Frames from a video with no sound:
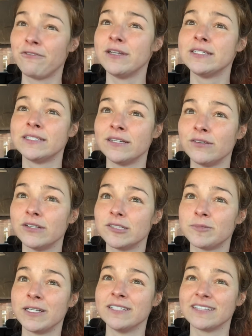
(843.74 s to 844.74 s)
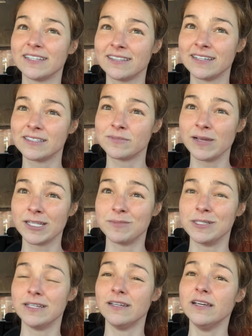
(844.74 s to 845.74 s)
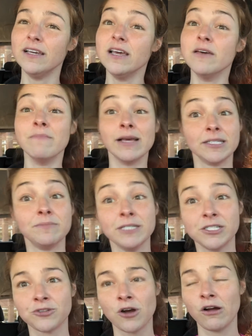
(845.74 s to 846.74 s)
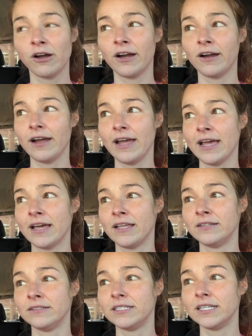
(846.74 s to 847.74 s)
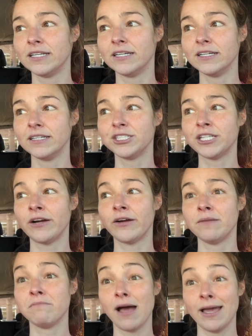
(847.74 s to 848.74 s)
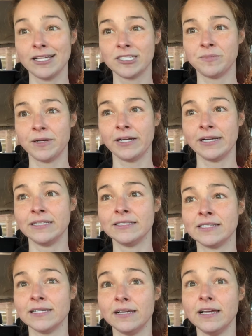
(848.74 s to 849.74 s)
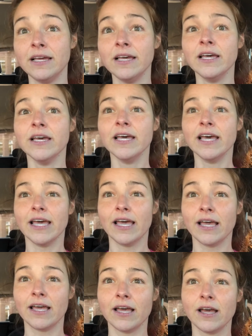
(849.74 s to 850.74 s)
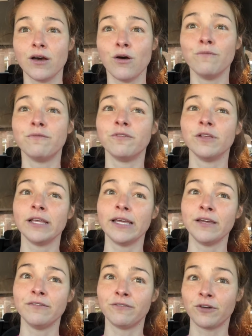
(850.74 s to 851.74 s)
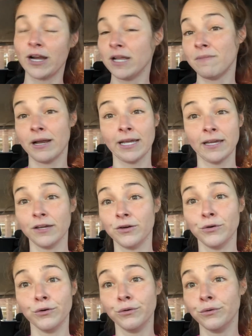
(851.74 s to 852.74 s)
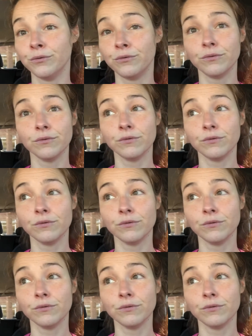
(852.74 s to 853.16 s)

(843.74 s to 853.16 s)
single experience like this makes me stronger, and sharing my experience, hopefully for anybody who